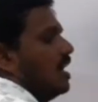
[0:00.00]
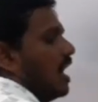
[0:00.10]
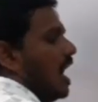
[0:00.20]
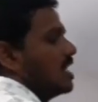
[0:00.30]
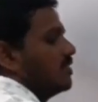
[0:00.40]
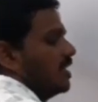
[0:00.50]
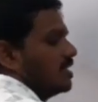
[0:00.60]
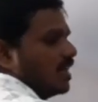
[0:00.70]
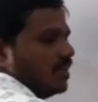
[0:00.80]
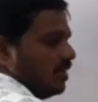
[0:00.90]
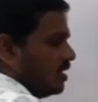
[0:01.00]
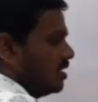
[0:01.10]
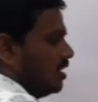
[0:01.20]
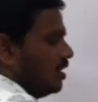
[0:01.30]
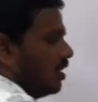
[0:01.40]
cos y is continuous,
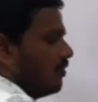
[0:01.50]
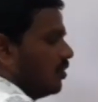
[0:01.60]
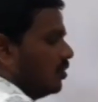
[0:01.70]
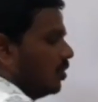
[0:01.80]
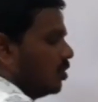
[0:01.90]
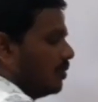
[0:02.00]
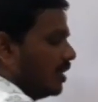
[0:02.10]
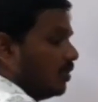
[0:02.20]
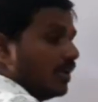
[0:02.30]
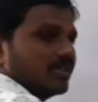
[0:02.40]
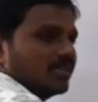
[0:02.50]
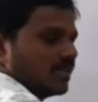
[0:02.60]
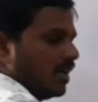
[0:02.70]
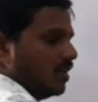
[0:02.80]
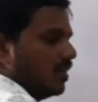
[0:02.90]
therefore dou u by dou x is
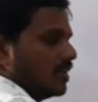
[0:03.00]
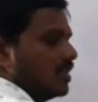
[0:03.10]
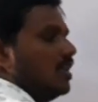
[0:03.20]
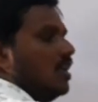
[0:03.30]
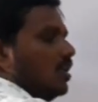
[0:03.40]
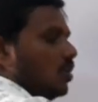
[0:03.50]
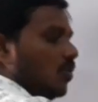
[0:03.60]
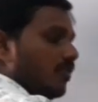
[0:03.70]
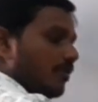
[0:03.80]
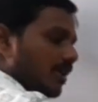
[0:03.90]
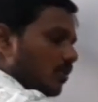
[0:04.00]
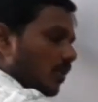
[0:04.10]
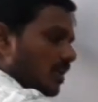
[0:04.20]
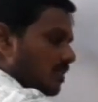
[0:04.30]
continuous, dou v by dou x